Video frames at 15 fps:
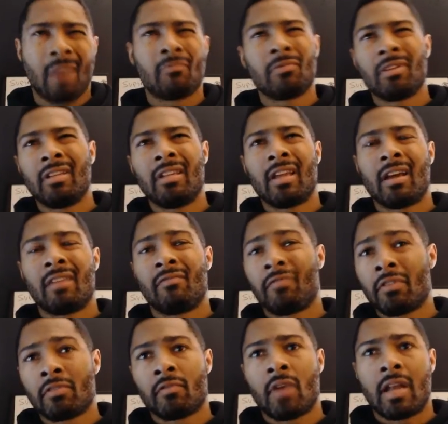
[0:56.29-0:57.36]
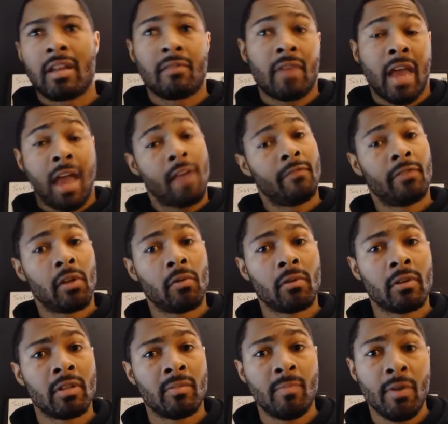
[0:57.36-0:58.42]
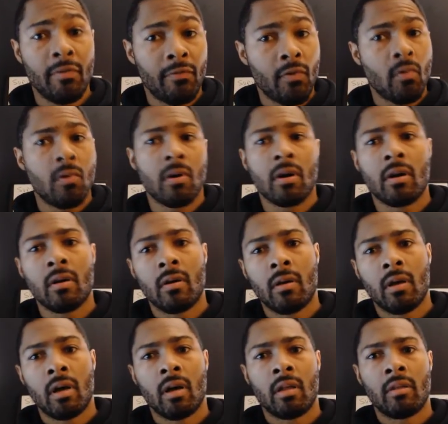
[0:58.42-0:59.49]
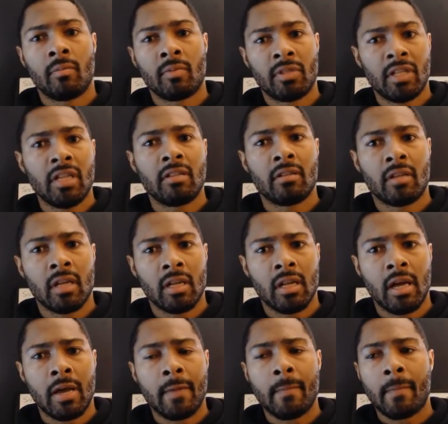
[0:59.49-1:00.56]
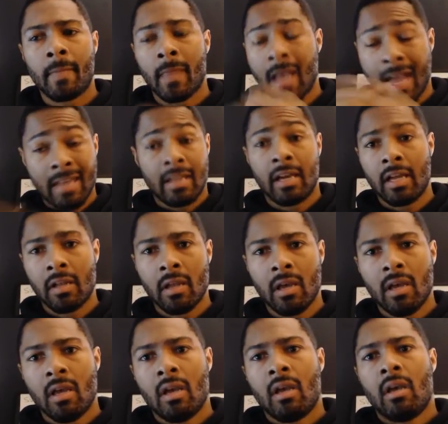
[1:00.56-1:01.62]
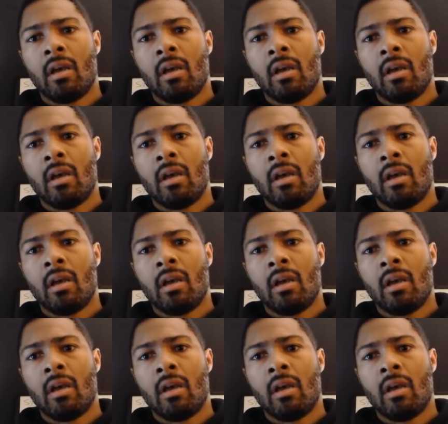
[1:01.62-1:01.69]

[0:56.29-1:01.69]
And I've really not, first of all, I never had floaters before the procedure got done.